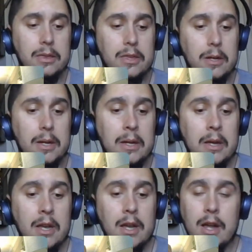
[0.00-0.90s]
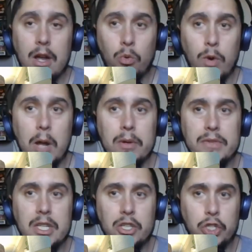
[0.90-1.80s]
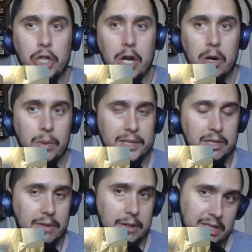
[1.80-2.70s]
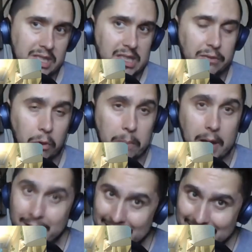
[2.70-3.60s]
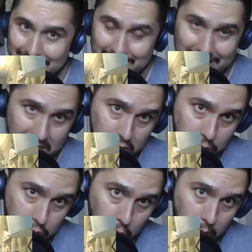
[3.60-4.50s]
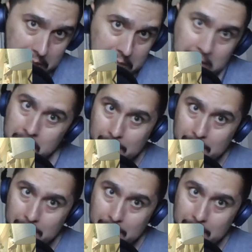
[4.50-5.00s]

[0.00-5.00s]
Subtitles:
the realm of this show is a very successful podcast, I think, in New York.